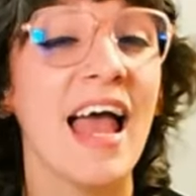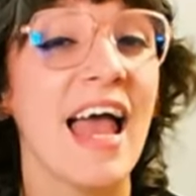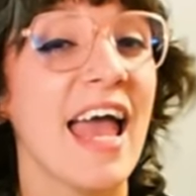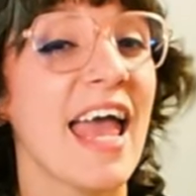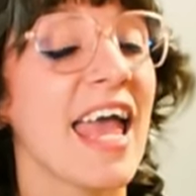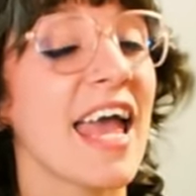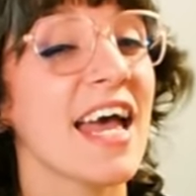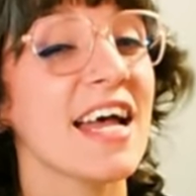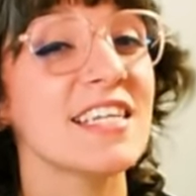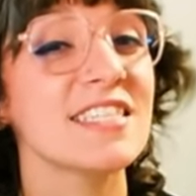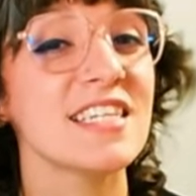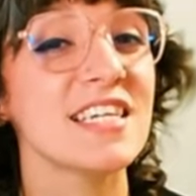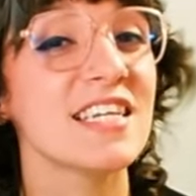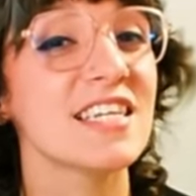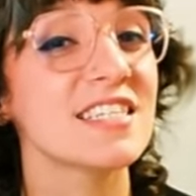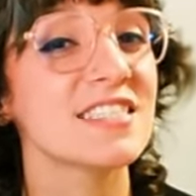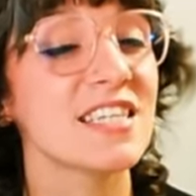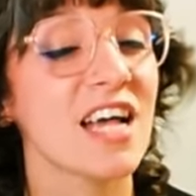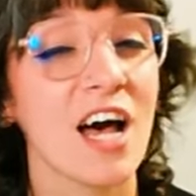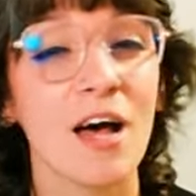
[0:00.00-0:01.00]
and it
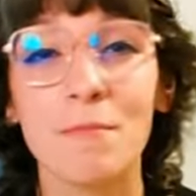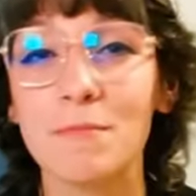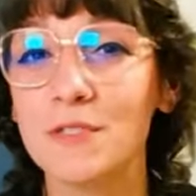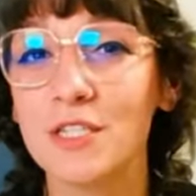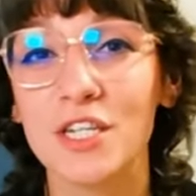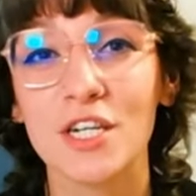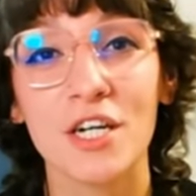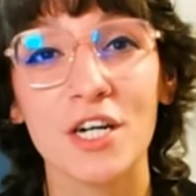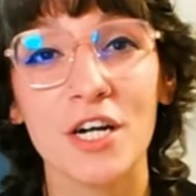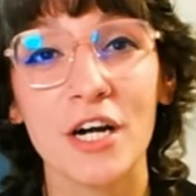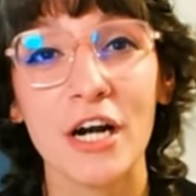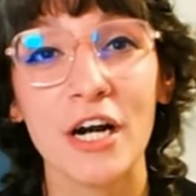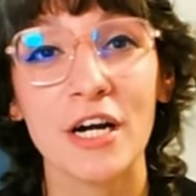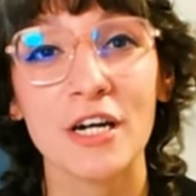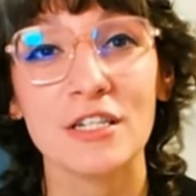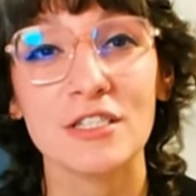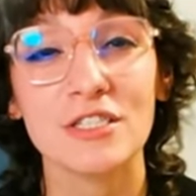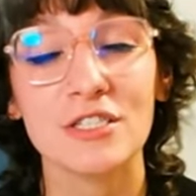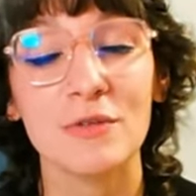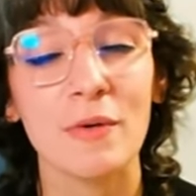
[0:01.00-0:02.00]
is up to
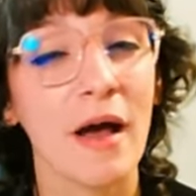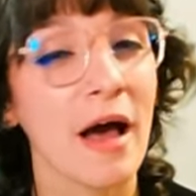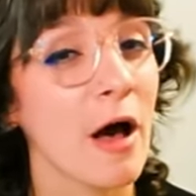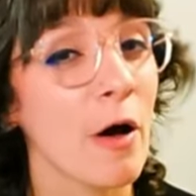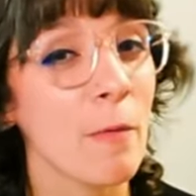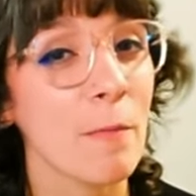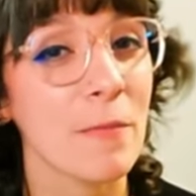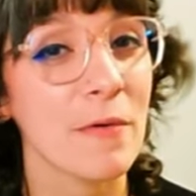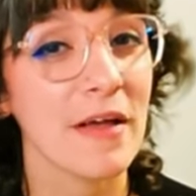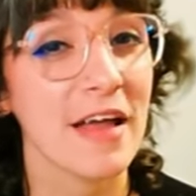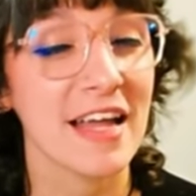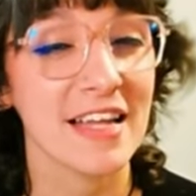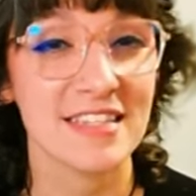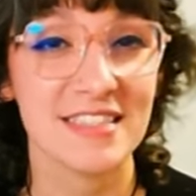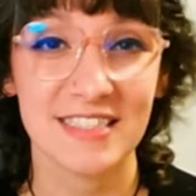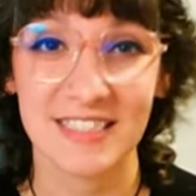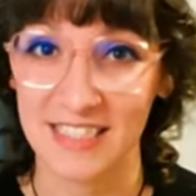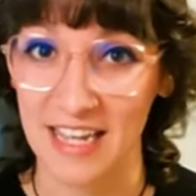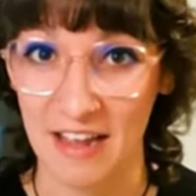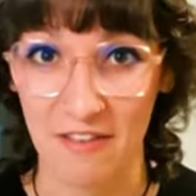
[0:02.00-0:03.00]
her to help and
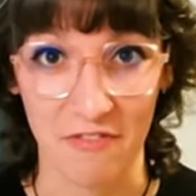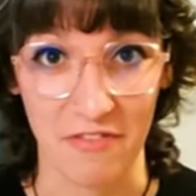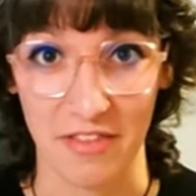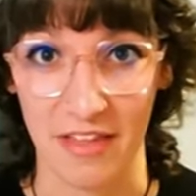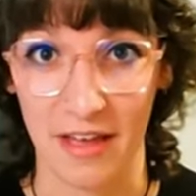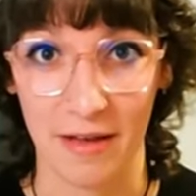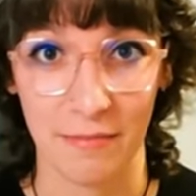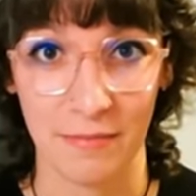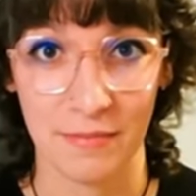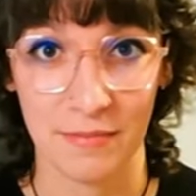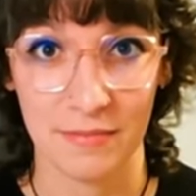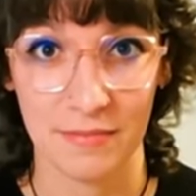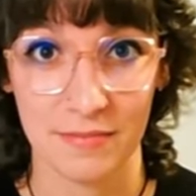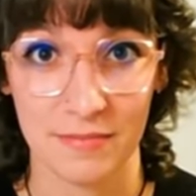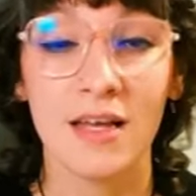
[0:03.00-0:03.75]
save them.